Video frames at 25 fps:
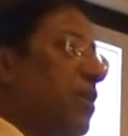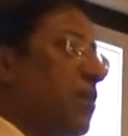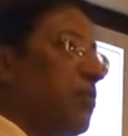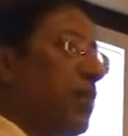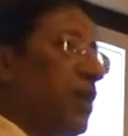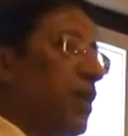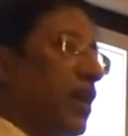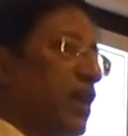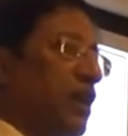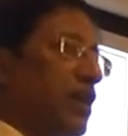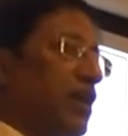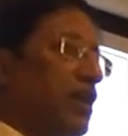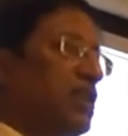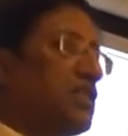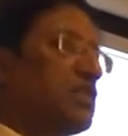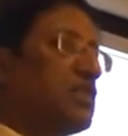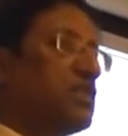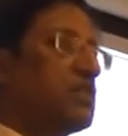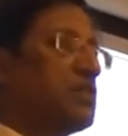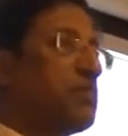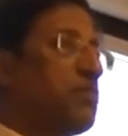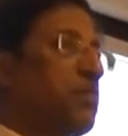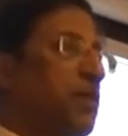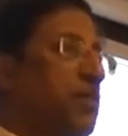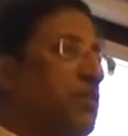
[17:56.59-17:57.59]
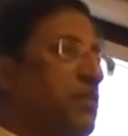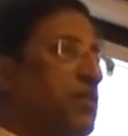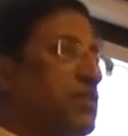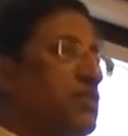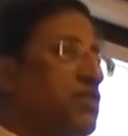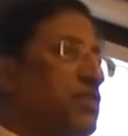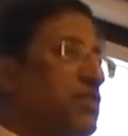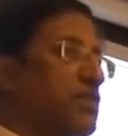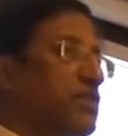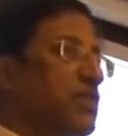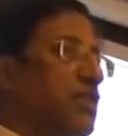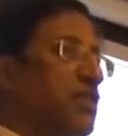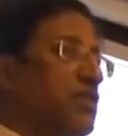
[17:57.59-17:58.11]
but at least its published
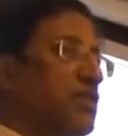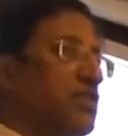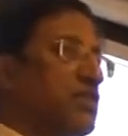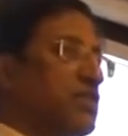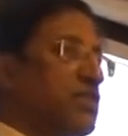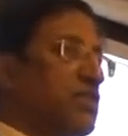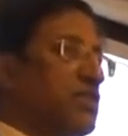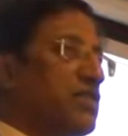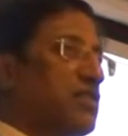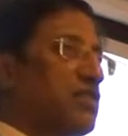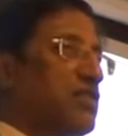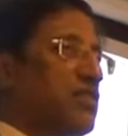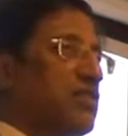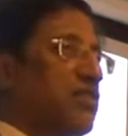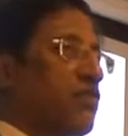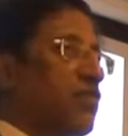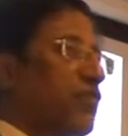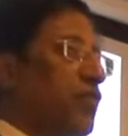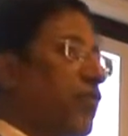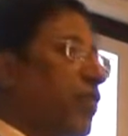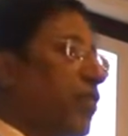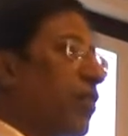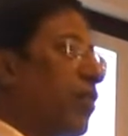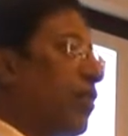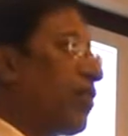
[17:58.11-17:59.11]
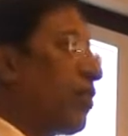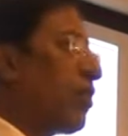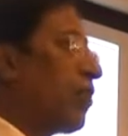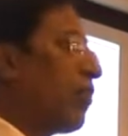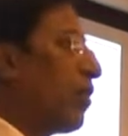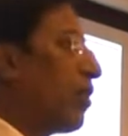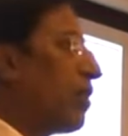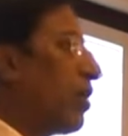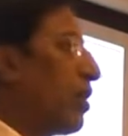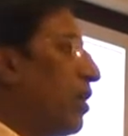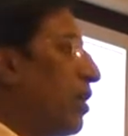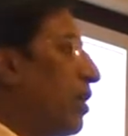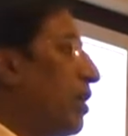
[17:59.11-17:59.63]
results for
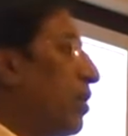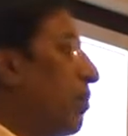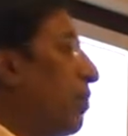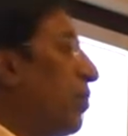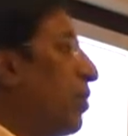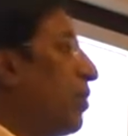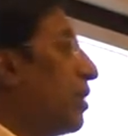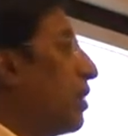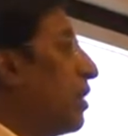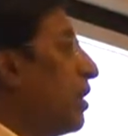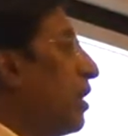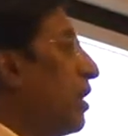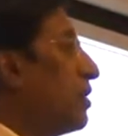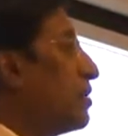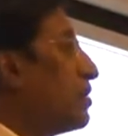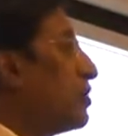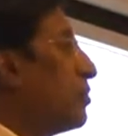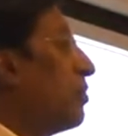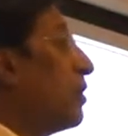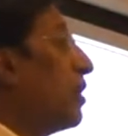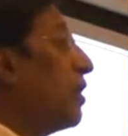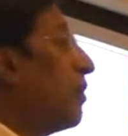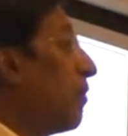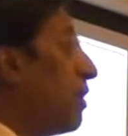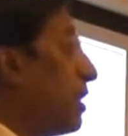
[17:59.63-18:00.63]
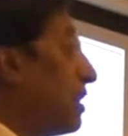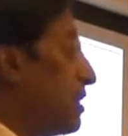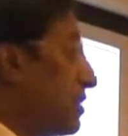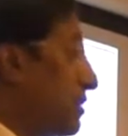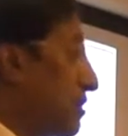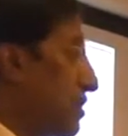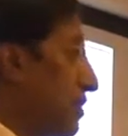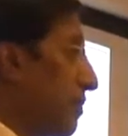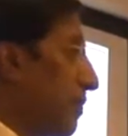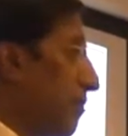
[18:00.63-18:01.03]
quarterly reporting has to be revised.